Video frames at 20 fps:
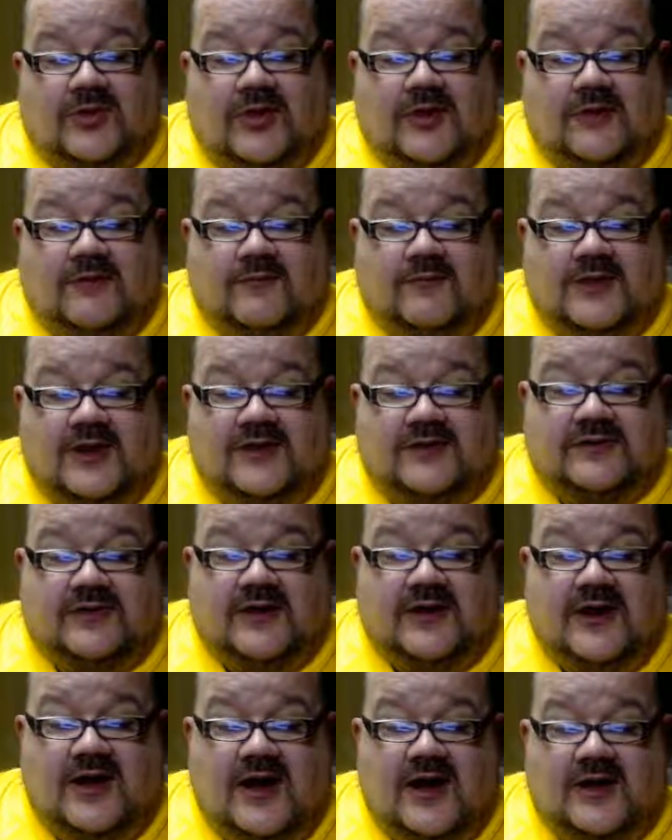We get
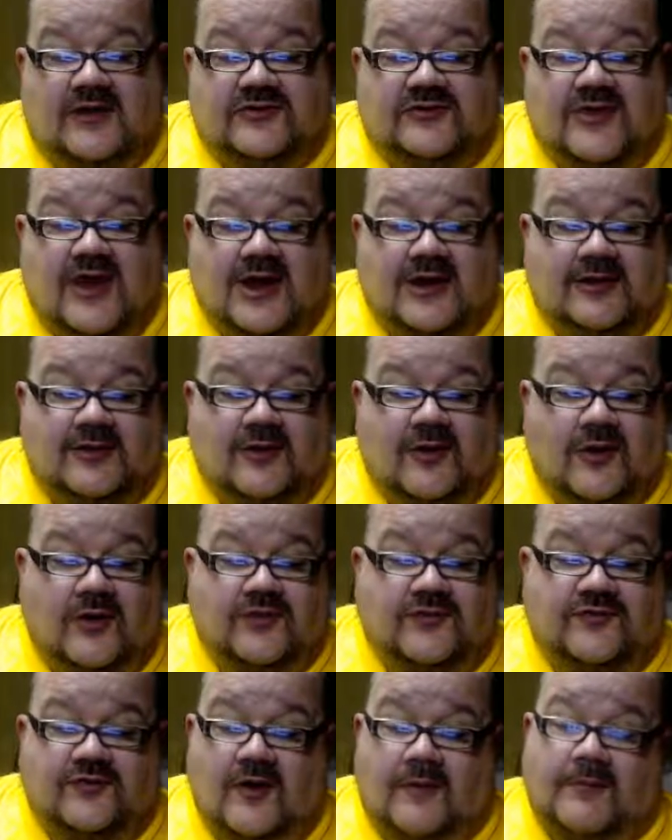the St. Louis
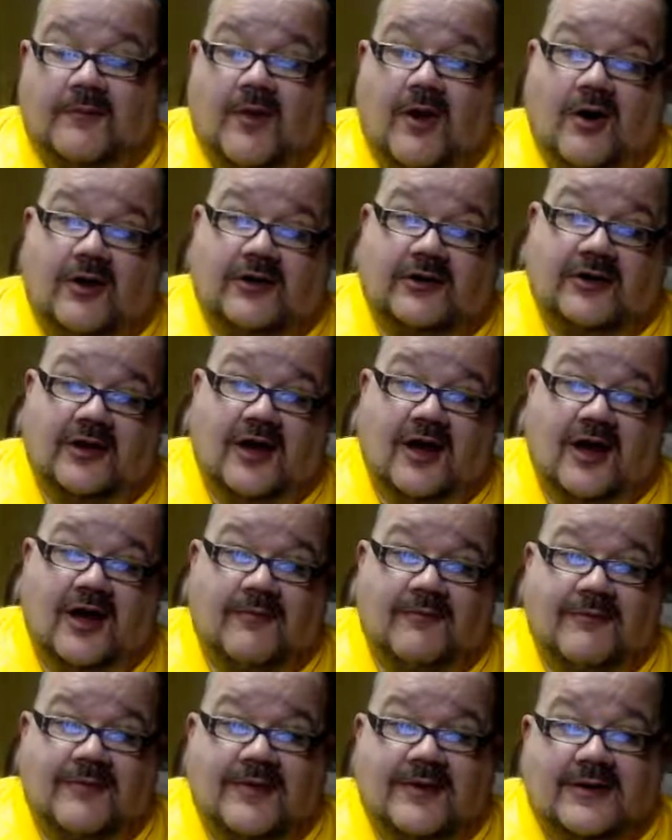Football
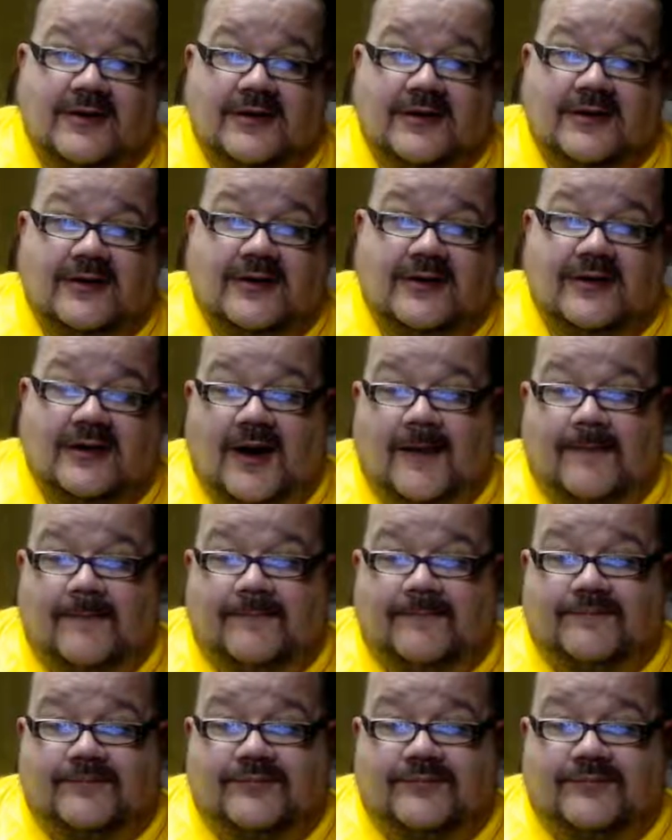Club. Now,